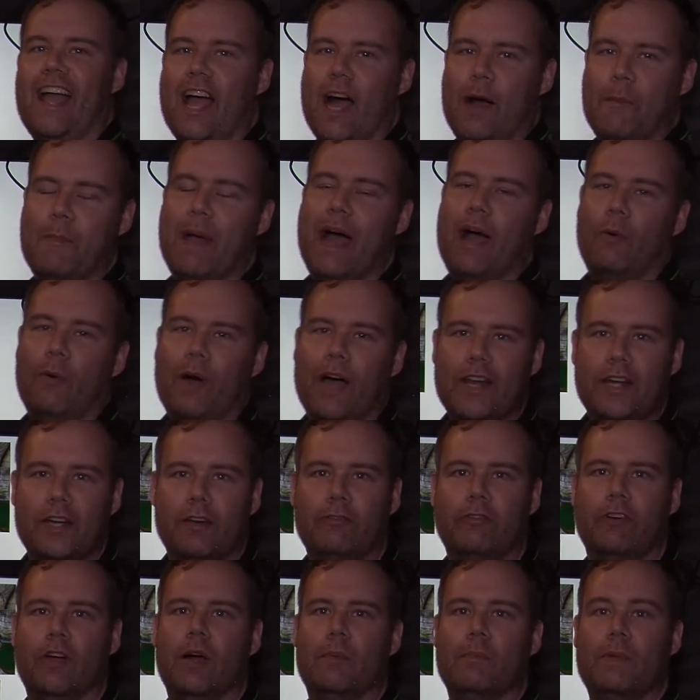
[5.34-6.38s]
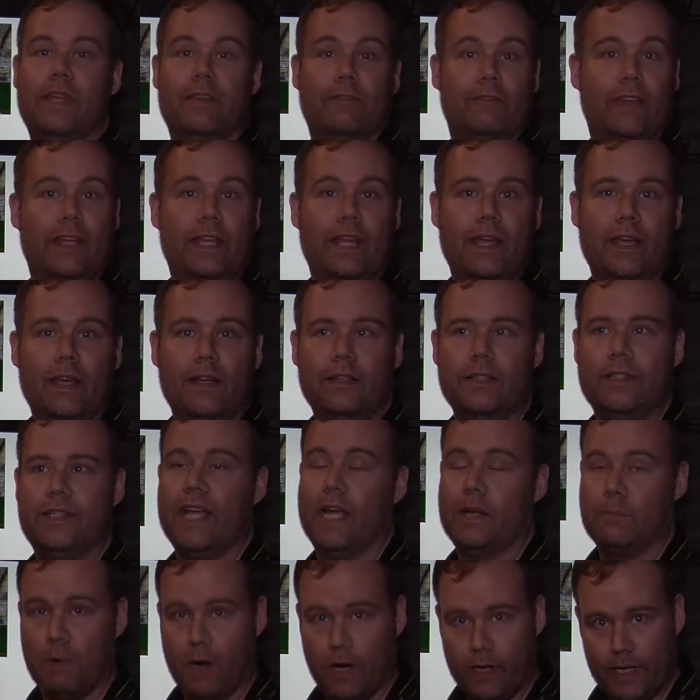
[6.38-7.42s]
I'm Matt Widener from NVIDIA
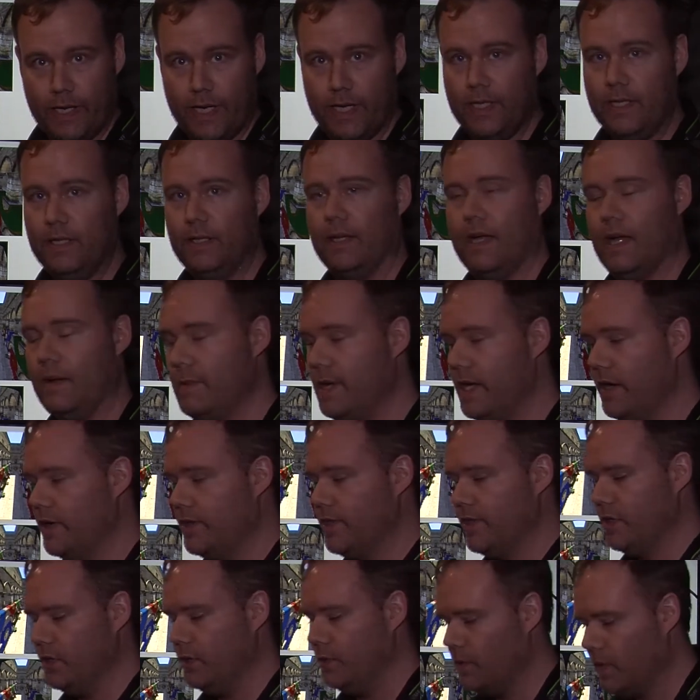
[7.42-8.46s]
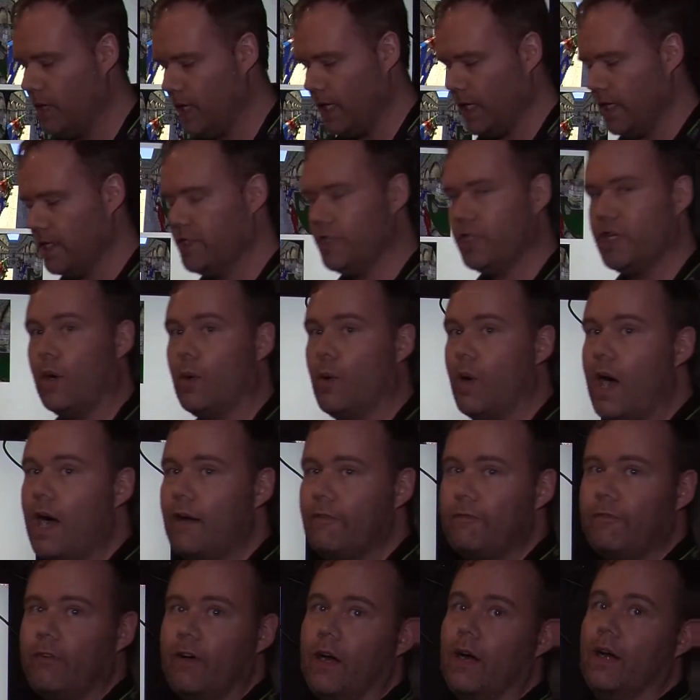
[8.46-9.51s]
Tech Marketing. I'm here to uh, show
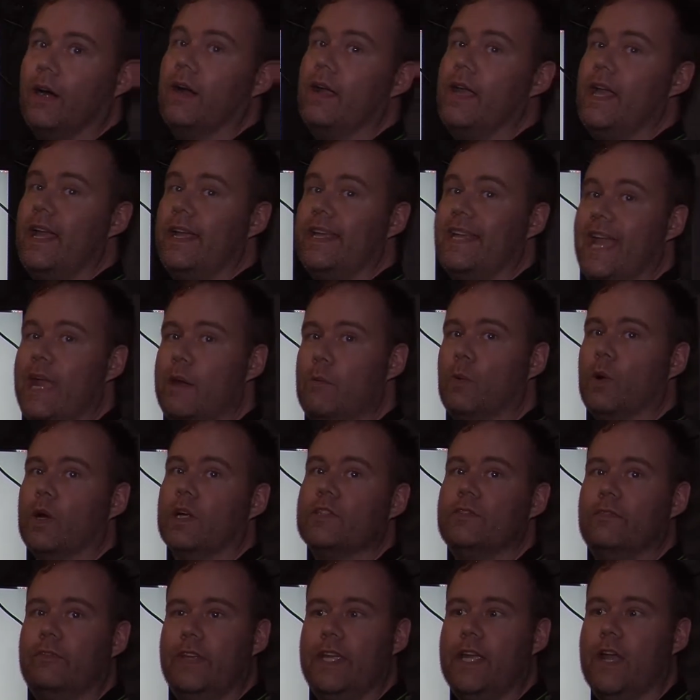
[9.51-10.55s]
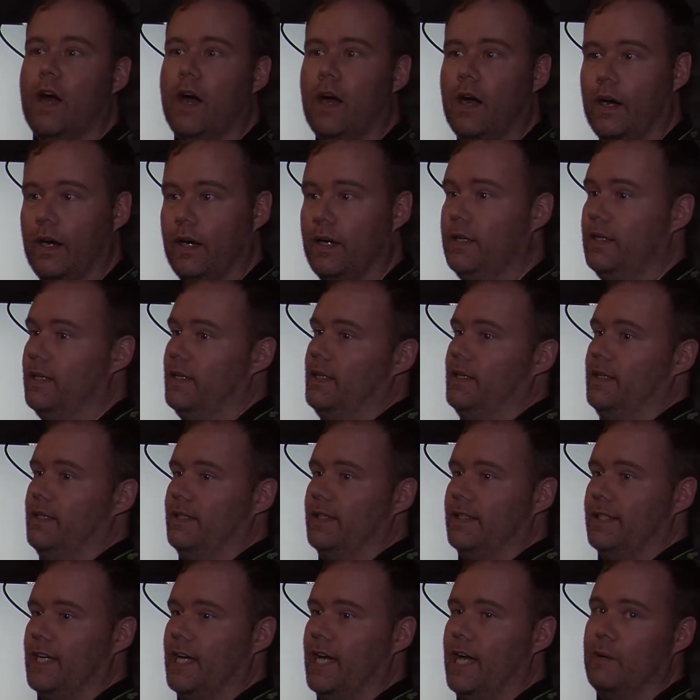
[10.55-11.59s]
off our GameWorks V R
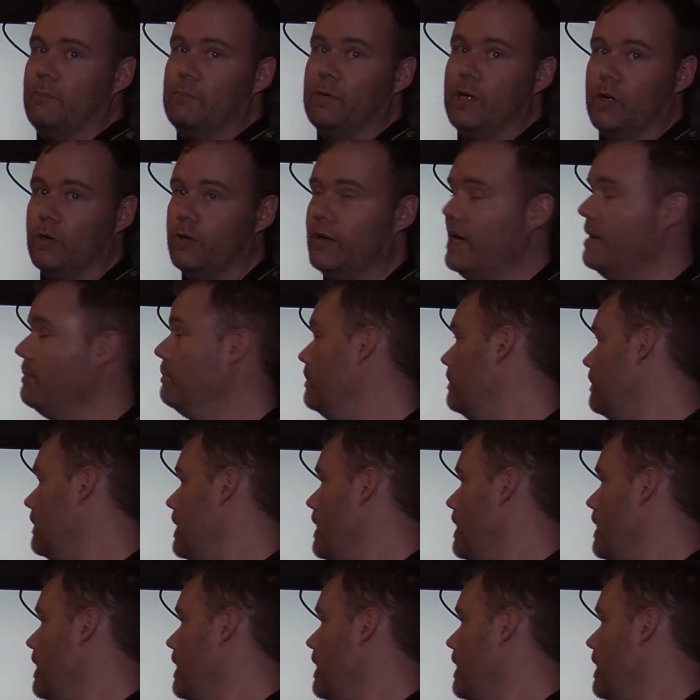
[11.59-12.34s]
uh, program.